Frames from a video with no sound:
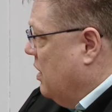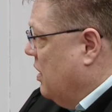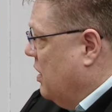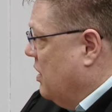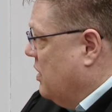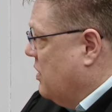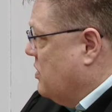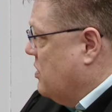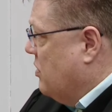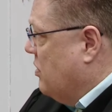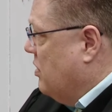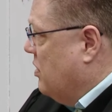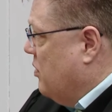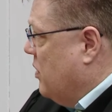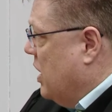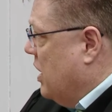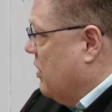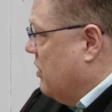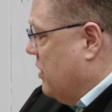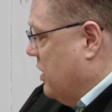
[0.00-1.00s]
and adjourn the
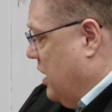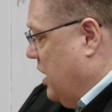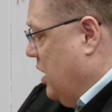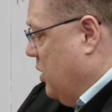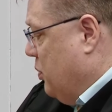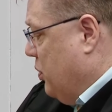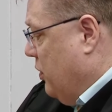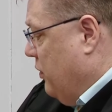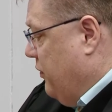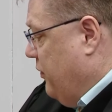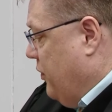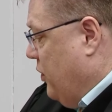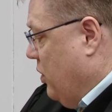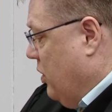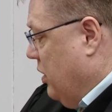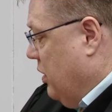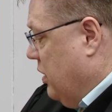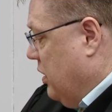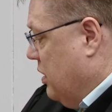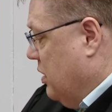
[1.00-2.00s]
matter to April
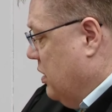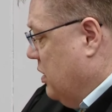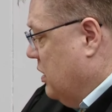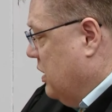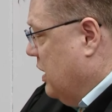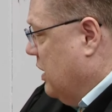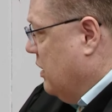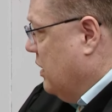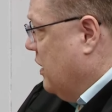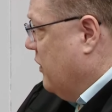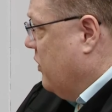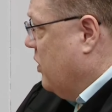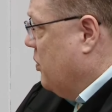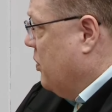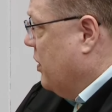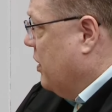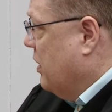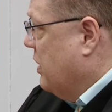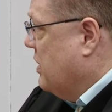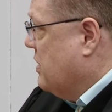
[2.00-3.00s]
4th that will give the
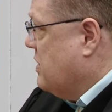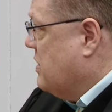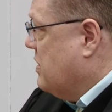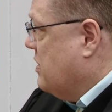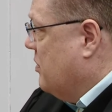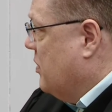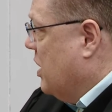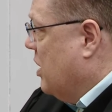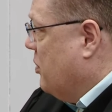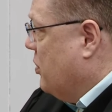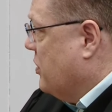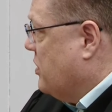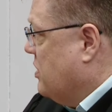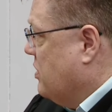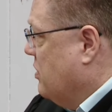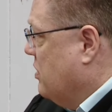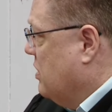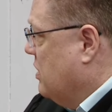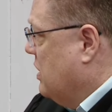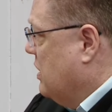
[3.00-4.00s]
parties some
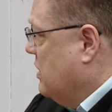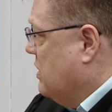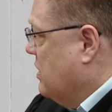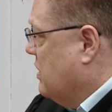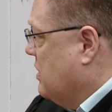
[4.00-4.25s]
opportunity to